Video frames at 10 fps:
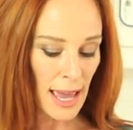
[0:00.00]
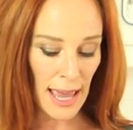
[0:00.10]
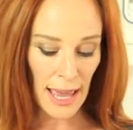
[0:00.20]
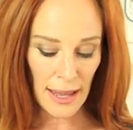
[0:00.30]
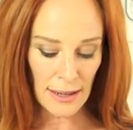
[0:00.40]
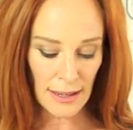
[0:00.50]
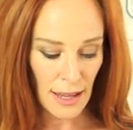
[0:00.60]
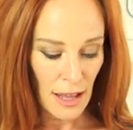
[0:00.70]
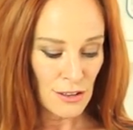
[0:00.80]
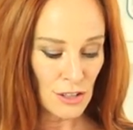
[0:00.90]
and
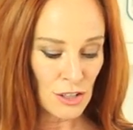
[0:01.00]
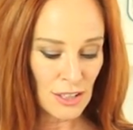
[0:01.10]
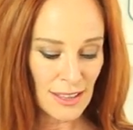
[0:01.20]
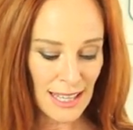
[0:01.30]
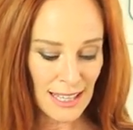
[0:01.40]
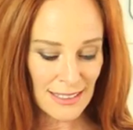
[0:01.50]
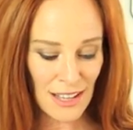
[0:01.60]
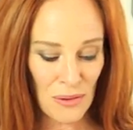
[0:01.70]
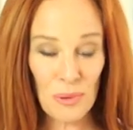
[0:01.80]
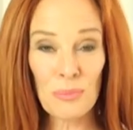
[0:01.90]
the good things
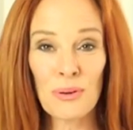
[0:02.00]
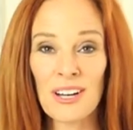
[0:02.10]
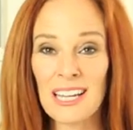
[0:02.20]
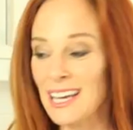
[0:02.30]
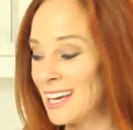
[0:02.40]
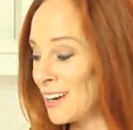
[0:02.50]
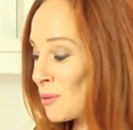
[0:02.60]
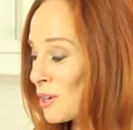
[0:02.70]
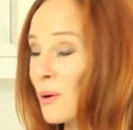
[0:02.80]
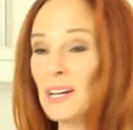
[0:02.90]
that we're putting in,
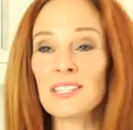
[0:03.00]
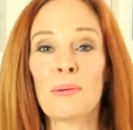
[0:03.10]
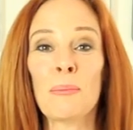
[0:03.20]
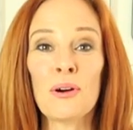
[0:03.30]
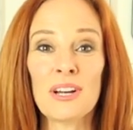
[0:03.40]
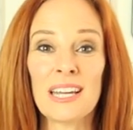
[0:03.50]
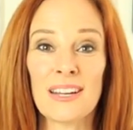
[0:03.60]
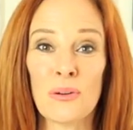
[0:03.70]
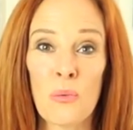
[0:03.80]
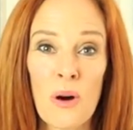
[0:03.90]
we're going to put
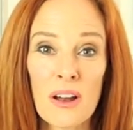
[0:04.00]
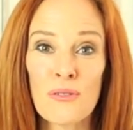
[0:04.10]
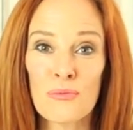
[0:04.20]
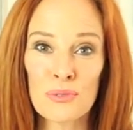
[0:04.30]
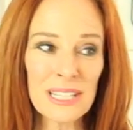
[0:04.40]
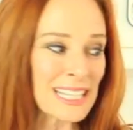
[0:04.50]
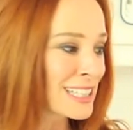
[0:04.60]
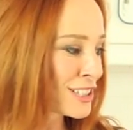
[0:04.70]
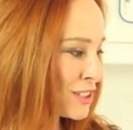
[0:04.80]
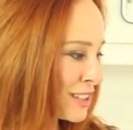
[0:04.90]
in one
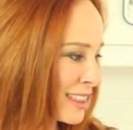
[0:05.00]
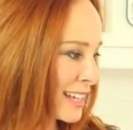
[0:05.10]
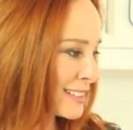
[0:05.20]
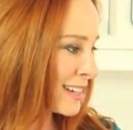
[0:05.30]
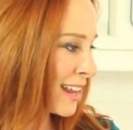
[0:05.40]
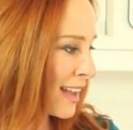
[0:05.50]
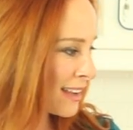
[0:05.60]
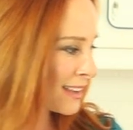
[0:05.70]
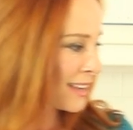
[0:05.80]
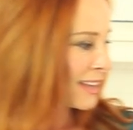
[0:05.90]
really good thing today,